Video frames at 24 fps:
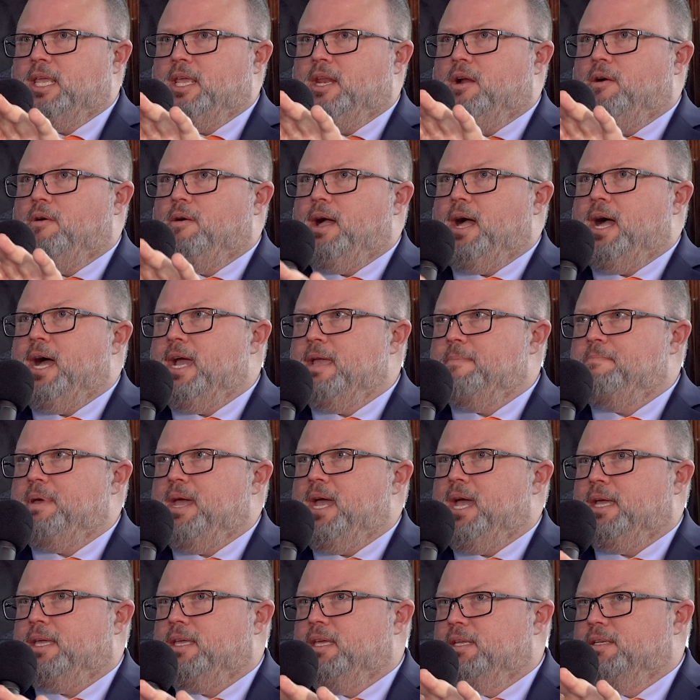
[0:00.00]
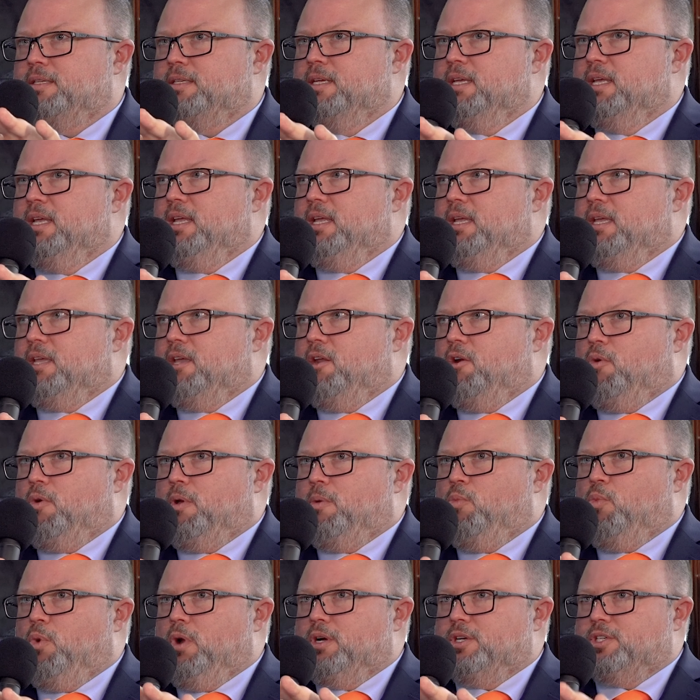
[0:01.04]
you know iPacket, you know,
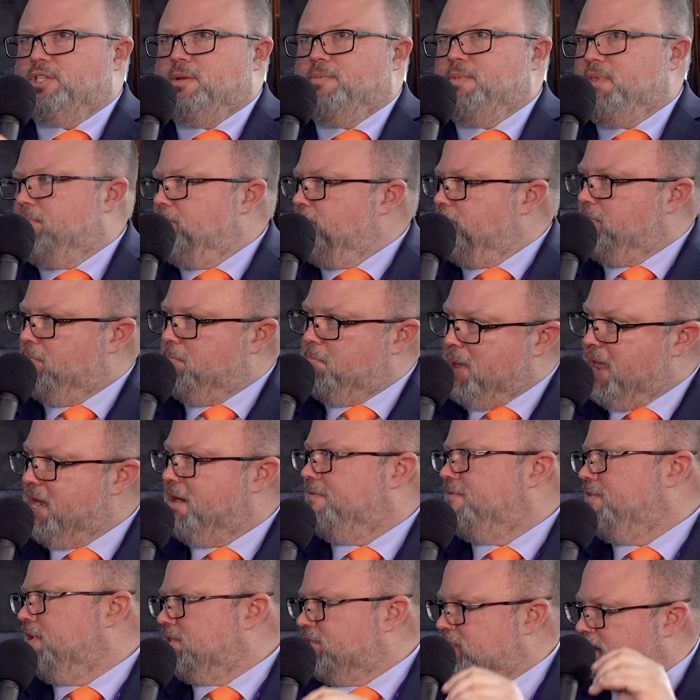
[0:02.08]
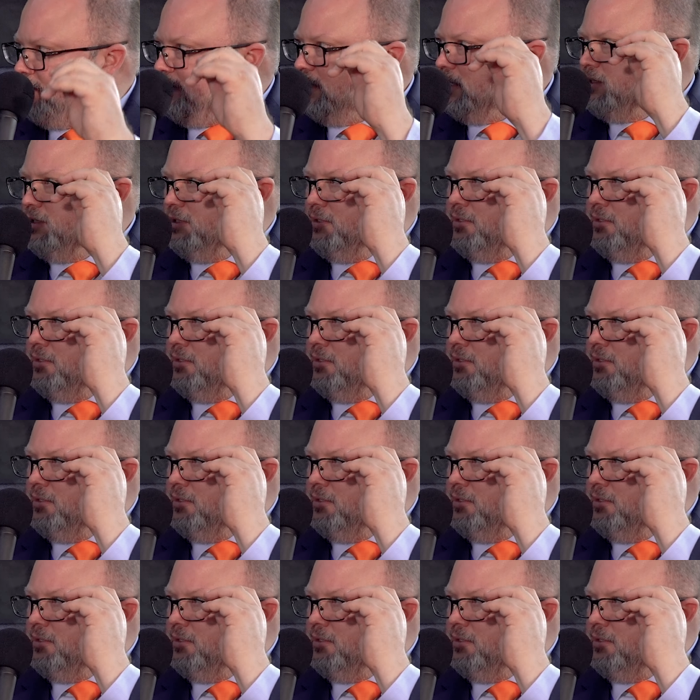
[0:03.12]
and what are some of the benefits of it?